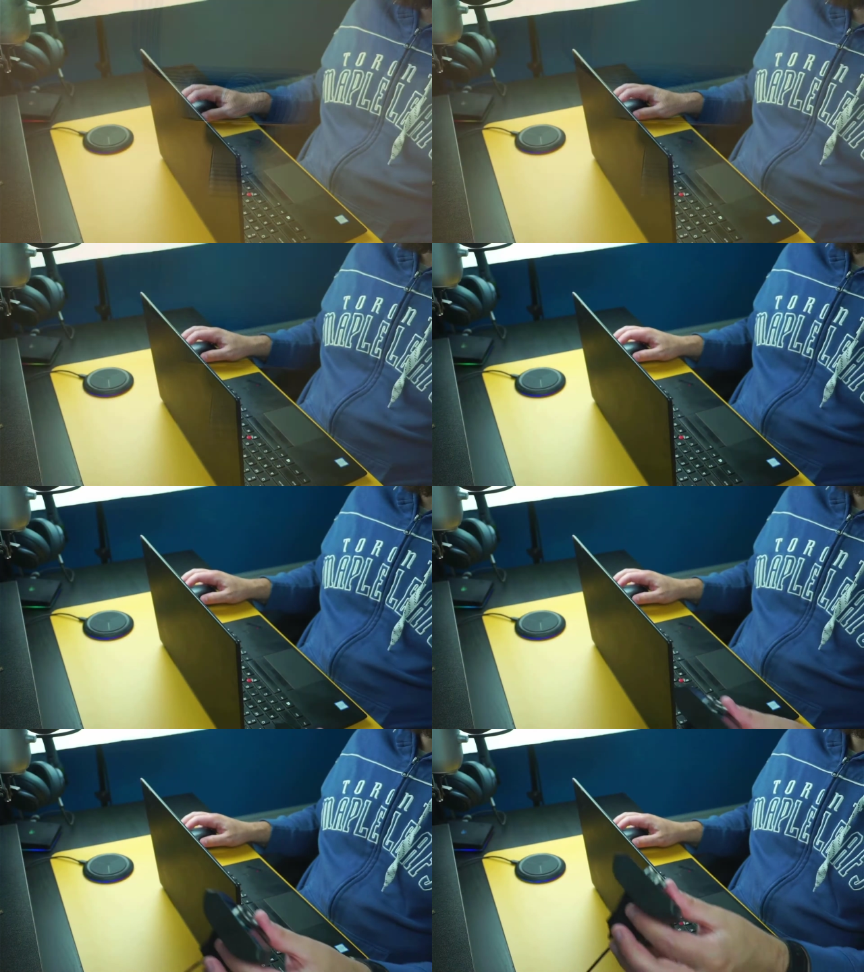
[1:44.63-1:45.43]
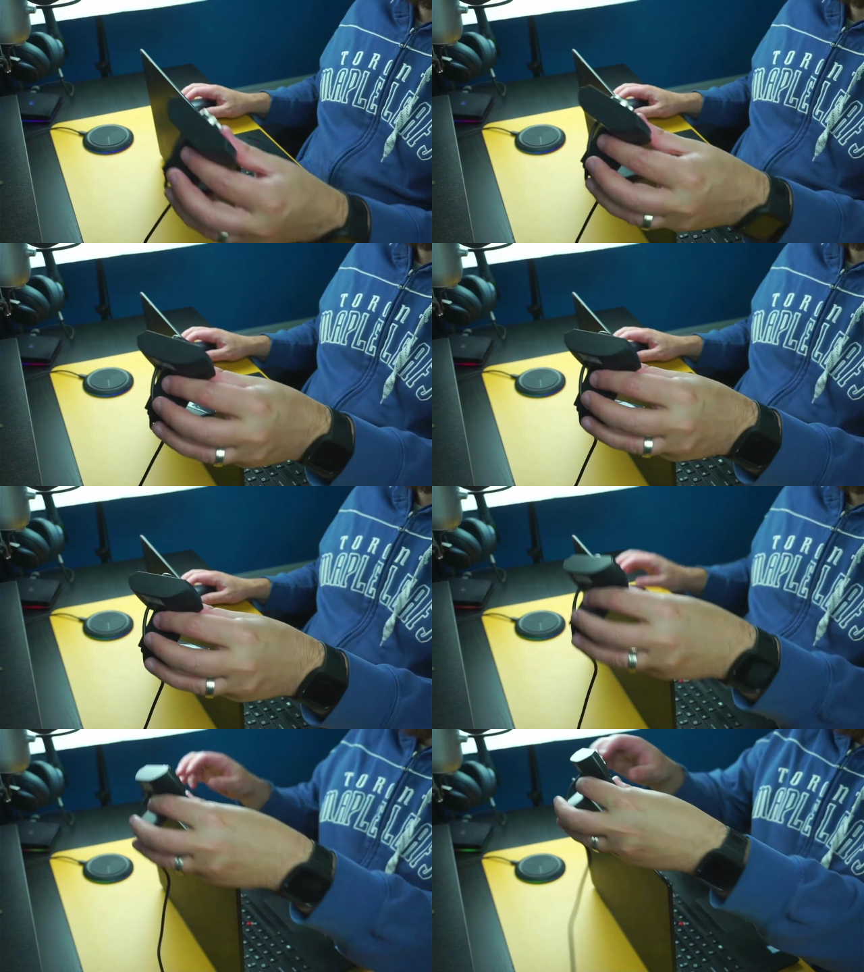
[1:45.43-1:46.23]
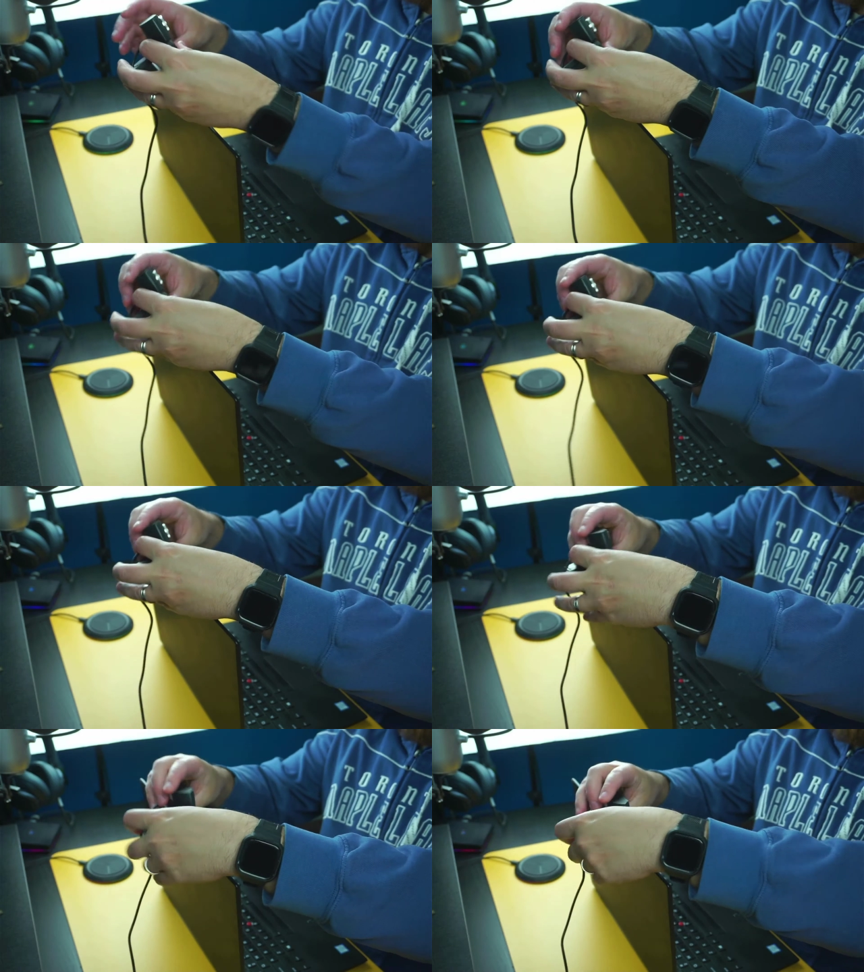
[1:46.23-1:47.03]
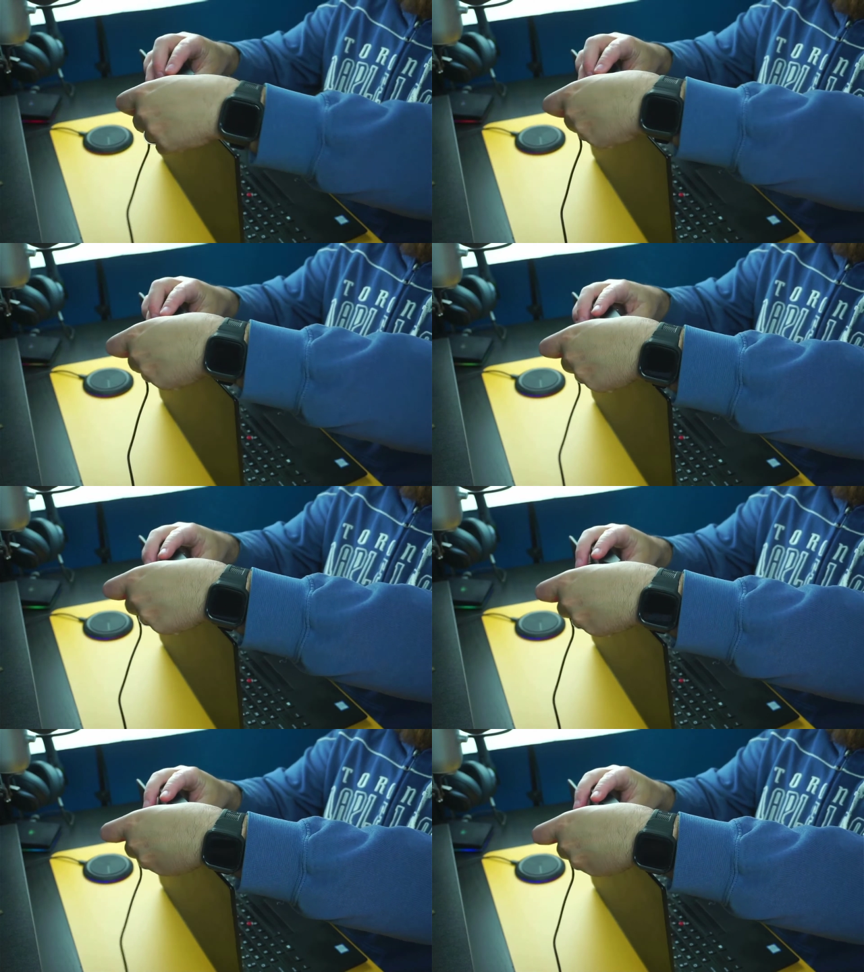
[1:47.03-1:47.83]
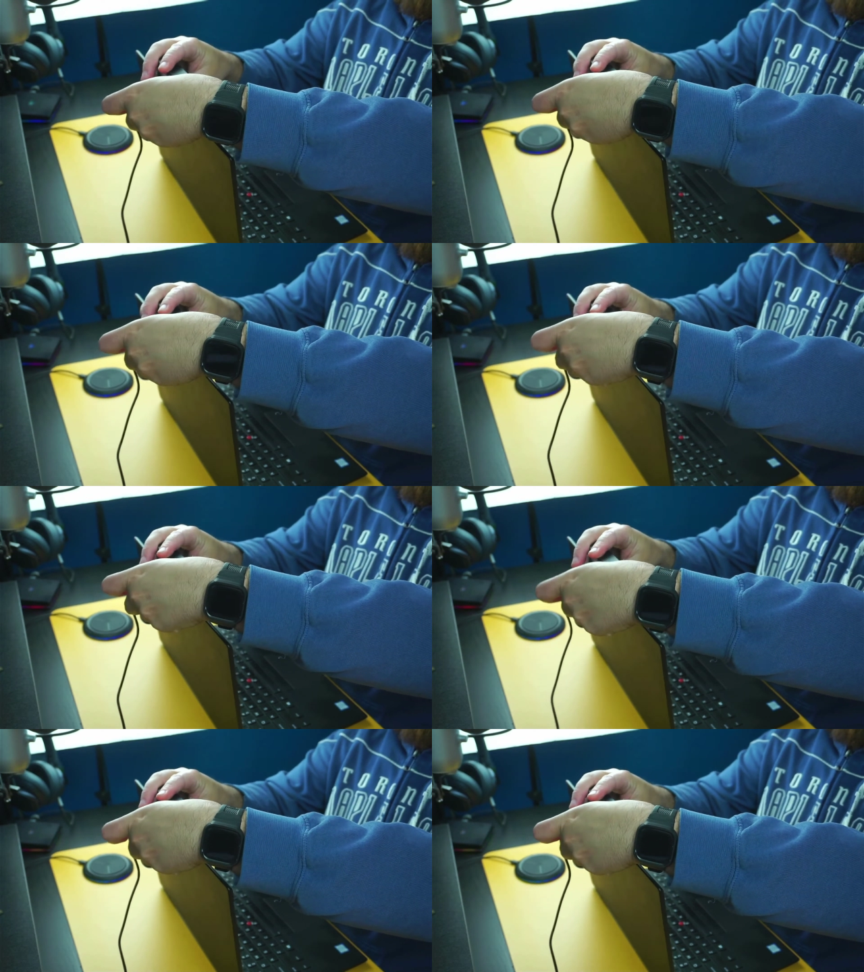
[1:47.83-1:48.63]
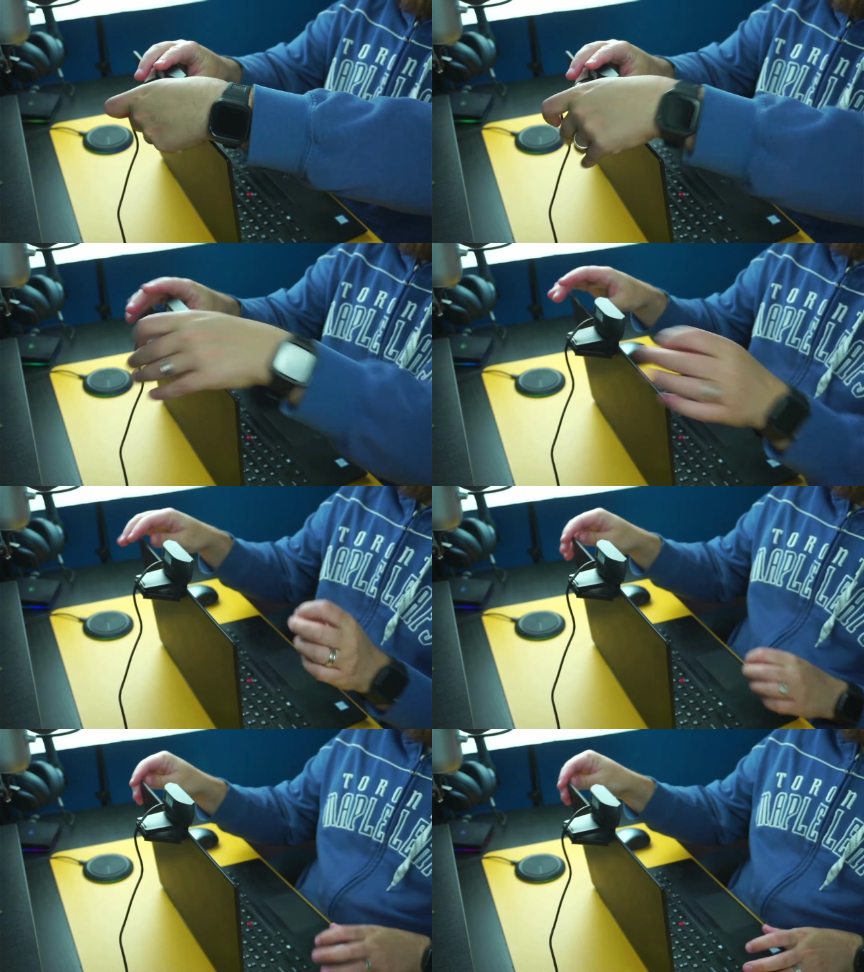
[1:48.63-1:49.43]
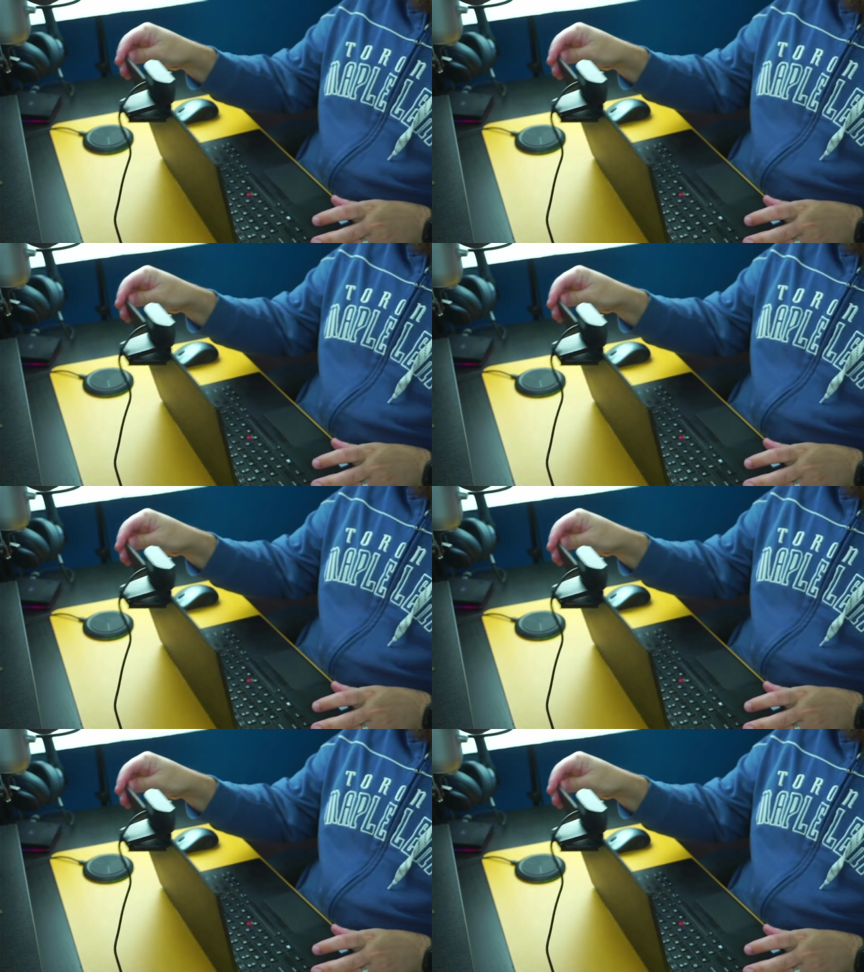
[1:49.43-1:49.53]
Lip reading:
Nobody's mouth can be seen.